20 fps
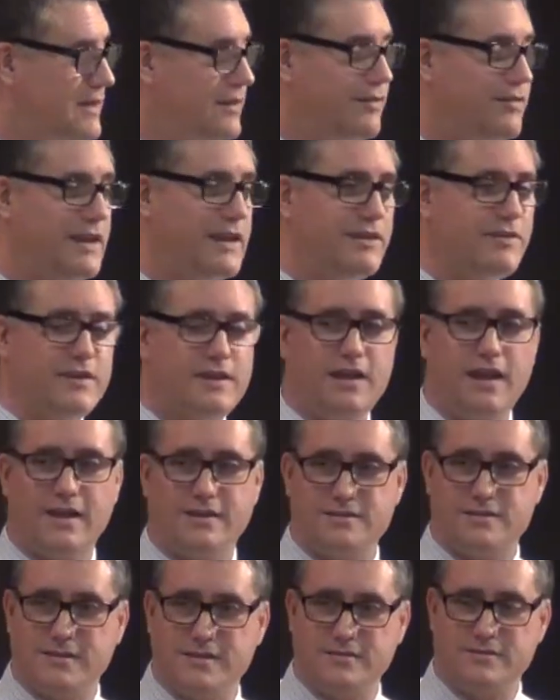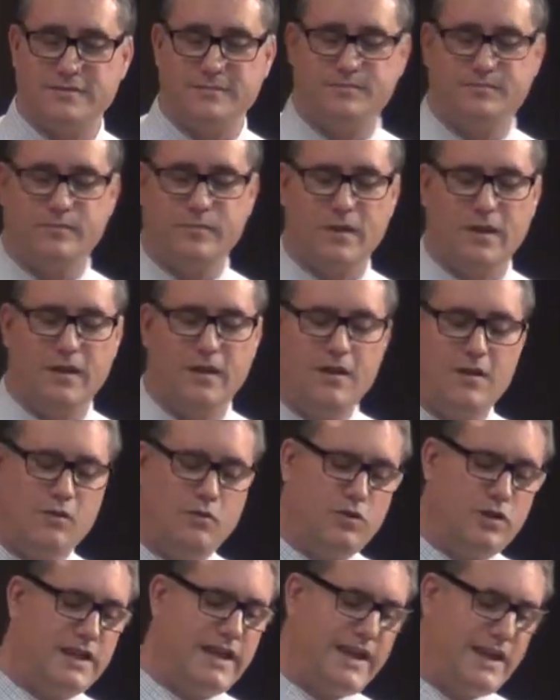Think of the Nazis.
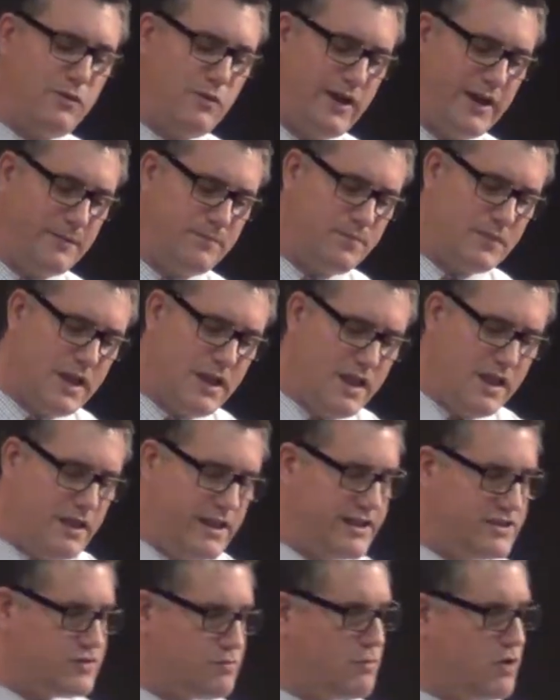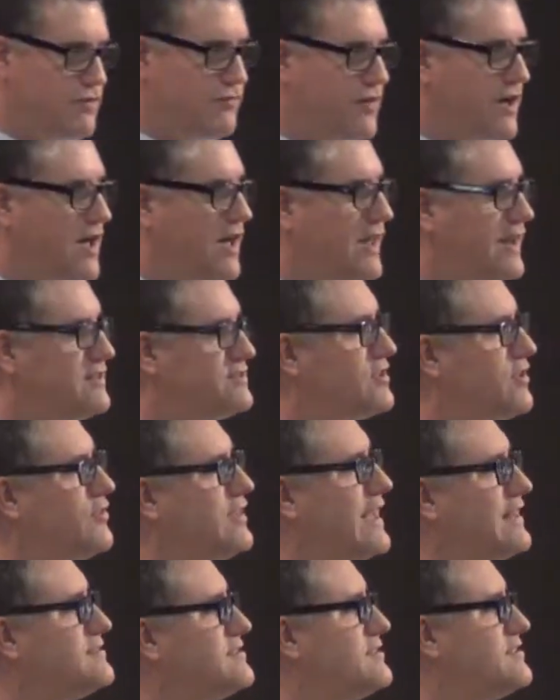Well, anyway, let's move on. And so
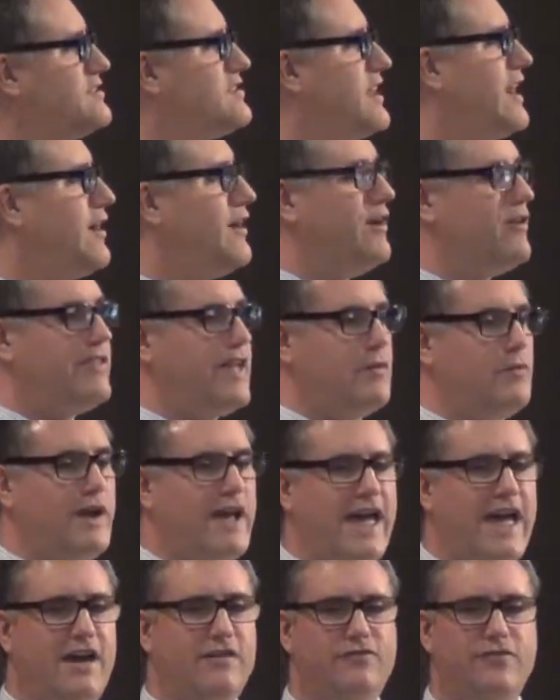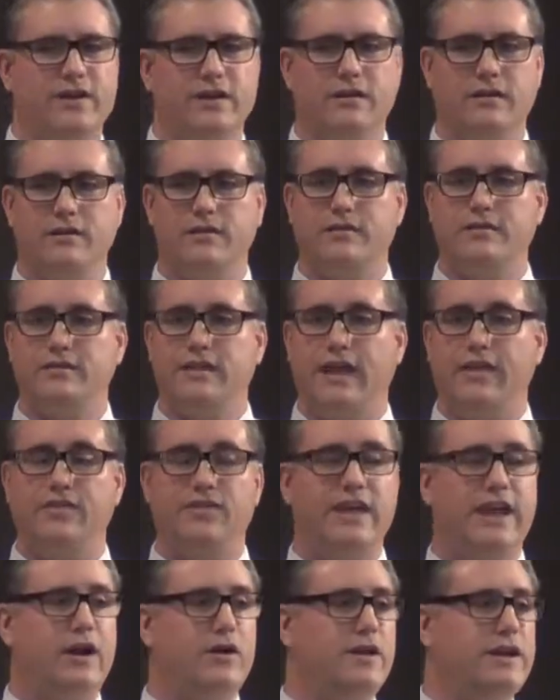that's the scenario that we have here, that
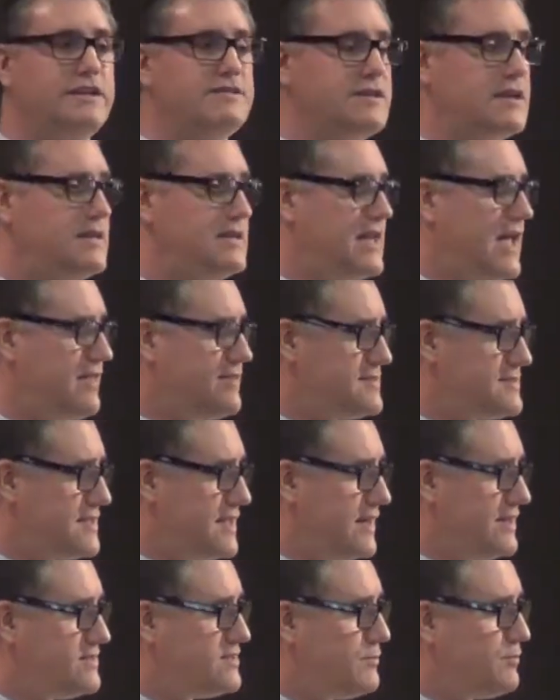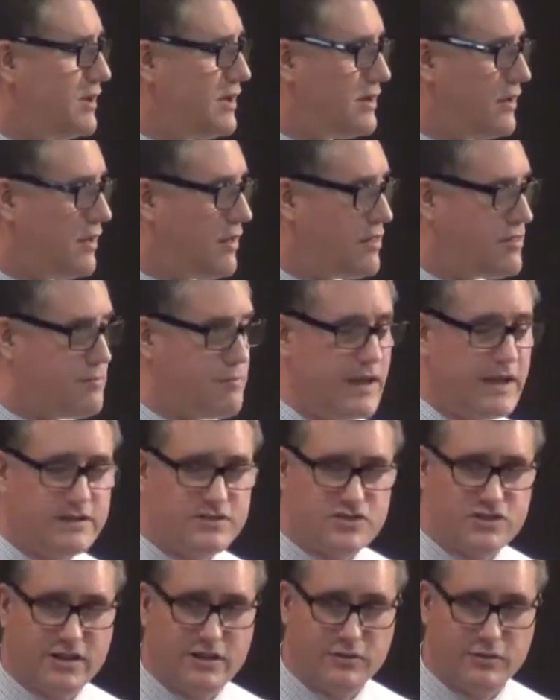there is a death sentence upon all the male
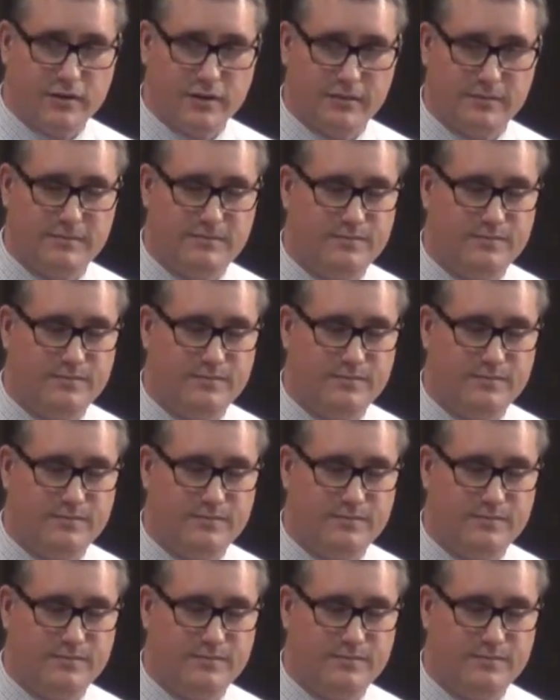children.